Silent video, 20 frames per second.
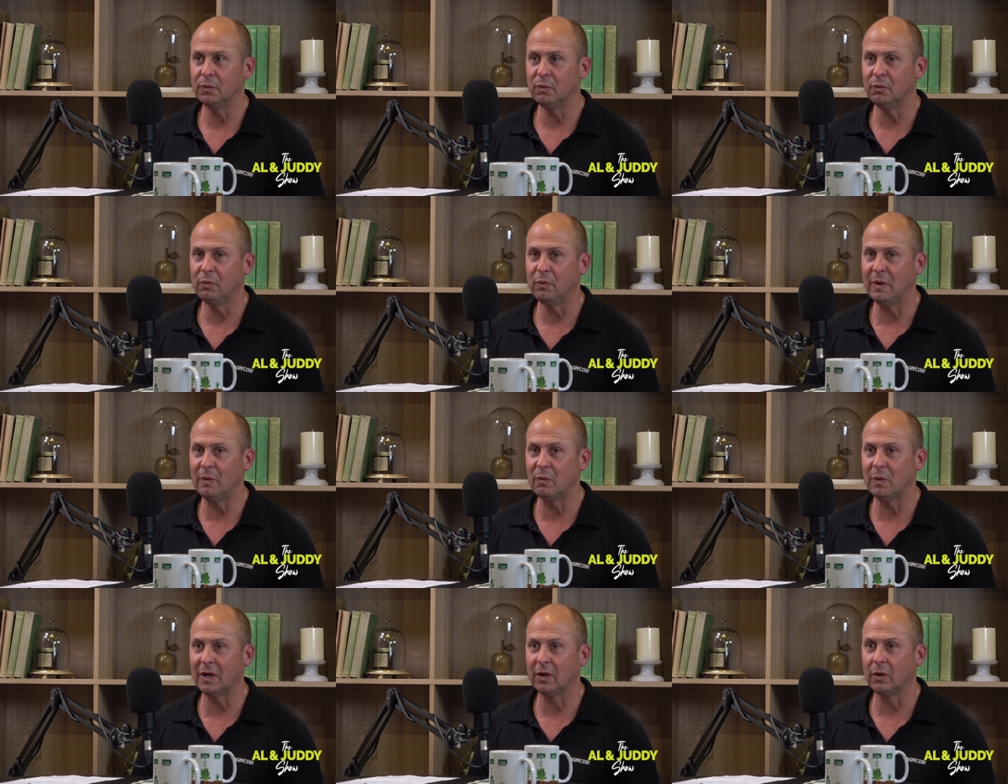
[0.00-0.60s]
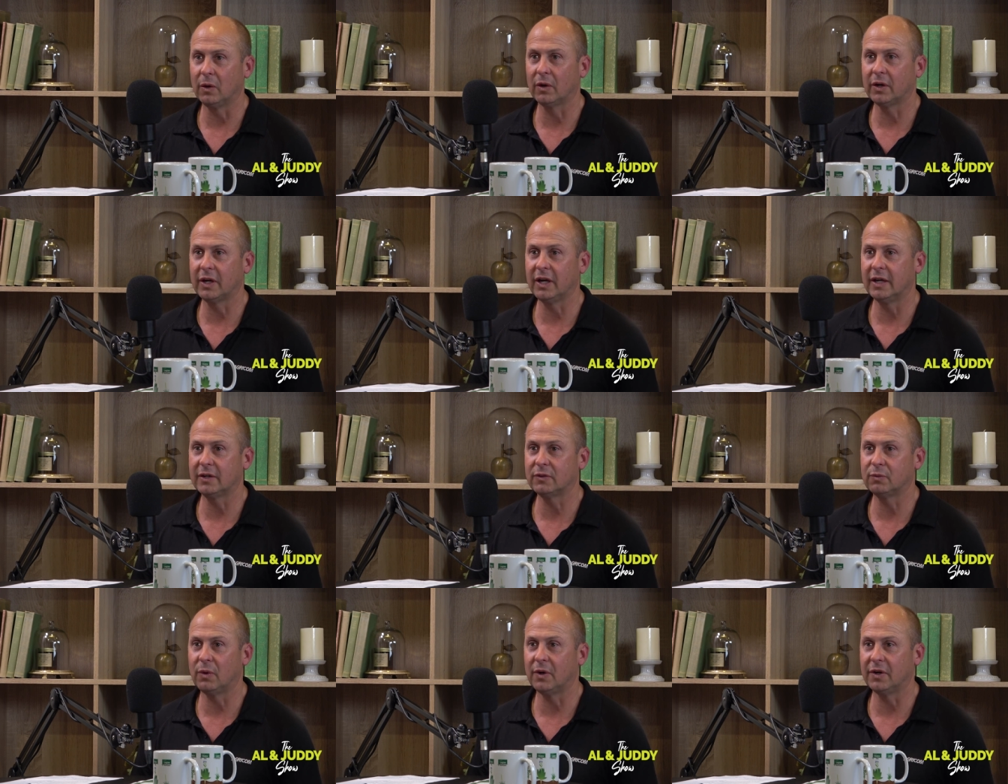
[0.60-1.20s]
when we look
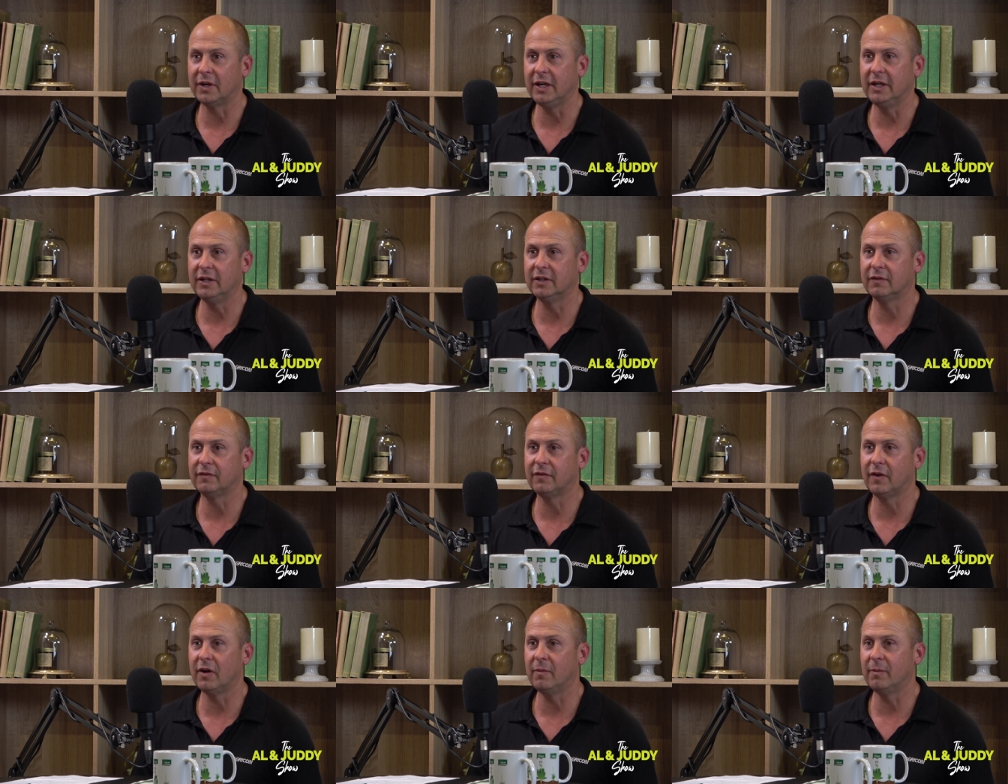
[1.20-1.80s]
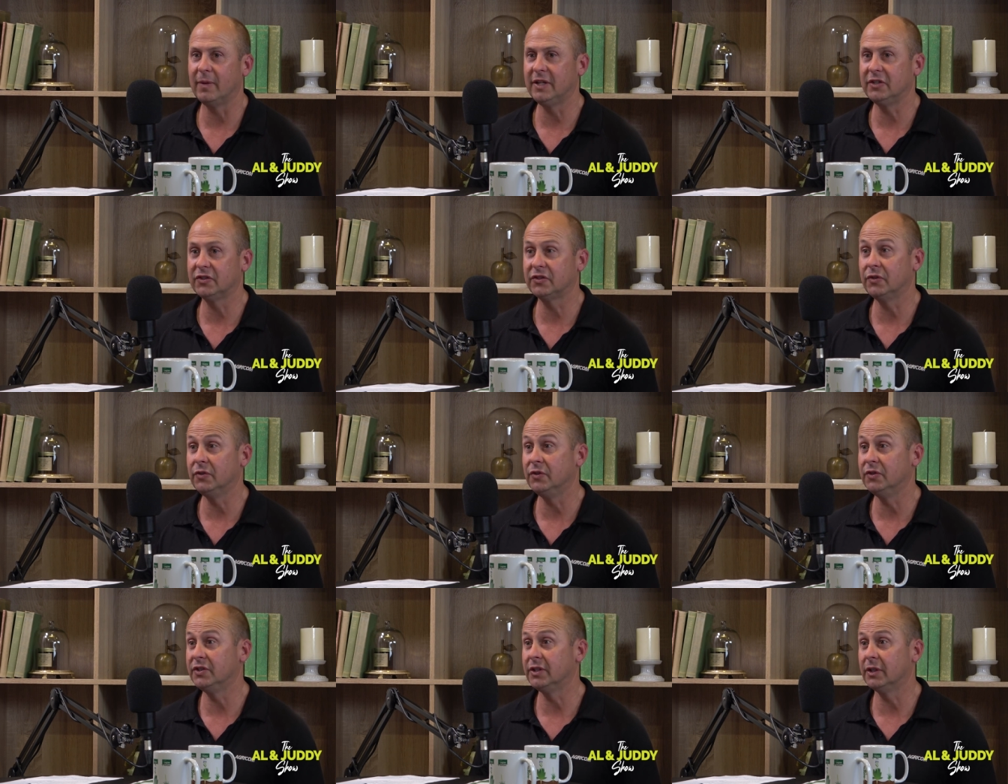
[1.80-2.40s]
at what endophyte means
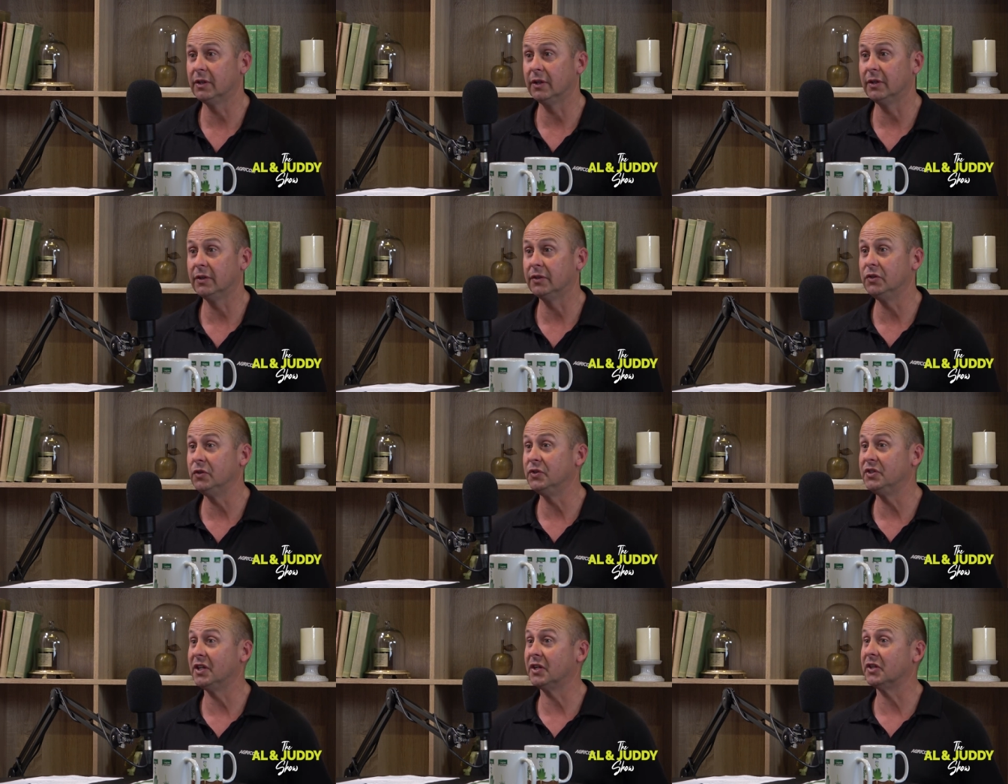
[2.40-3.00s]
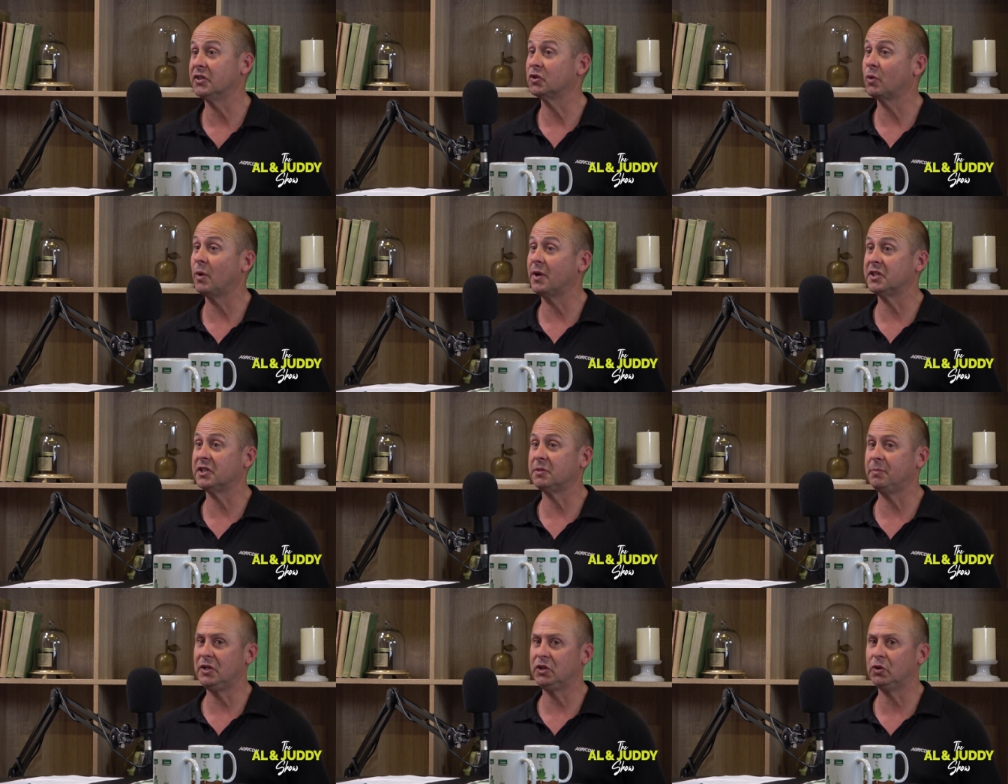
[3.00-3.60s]
to New Zealand, New Zealand's
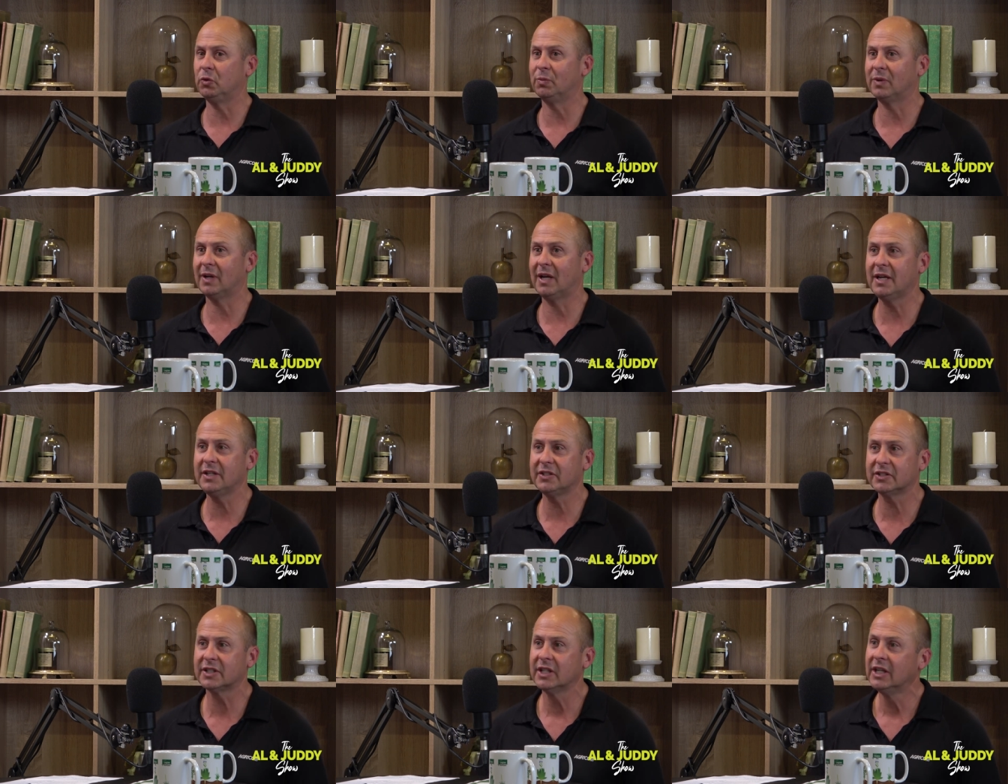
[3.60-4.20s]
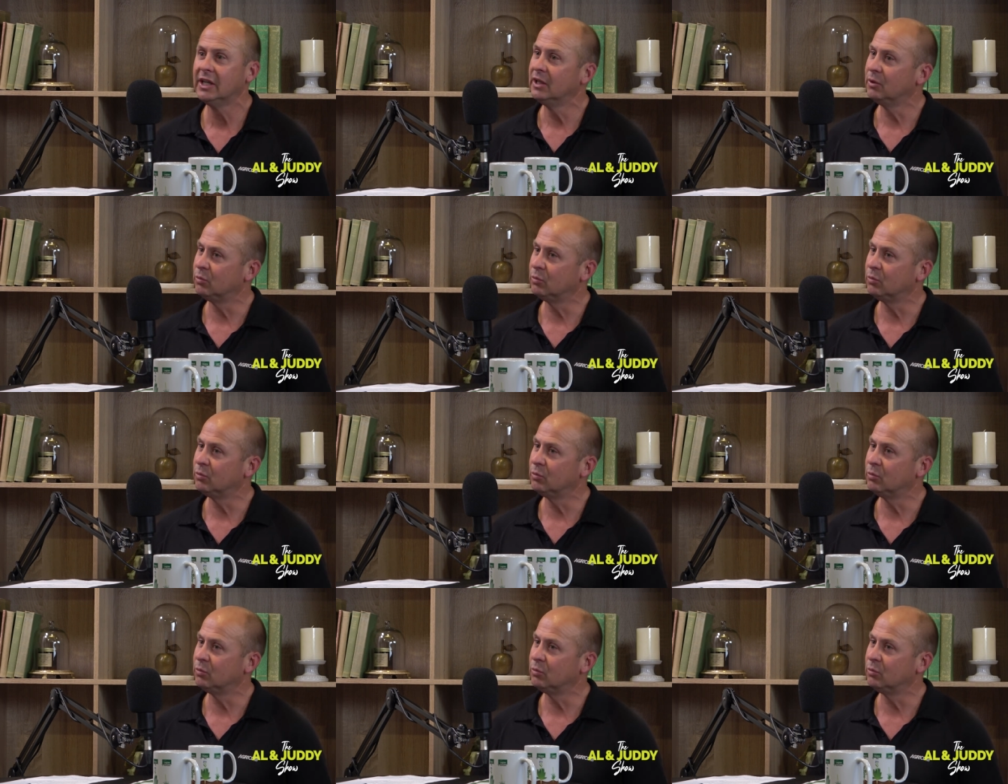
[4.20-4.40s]
quite a special place.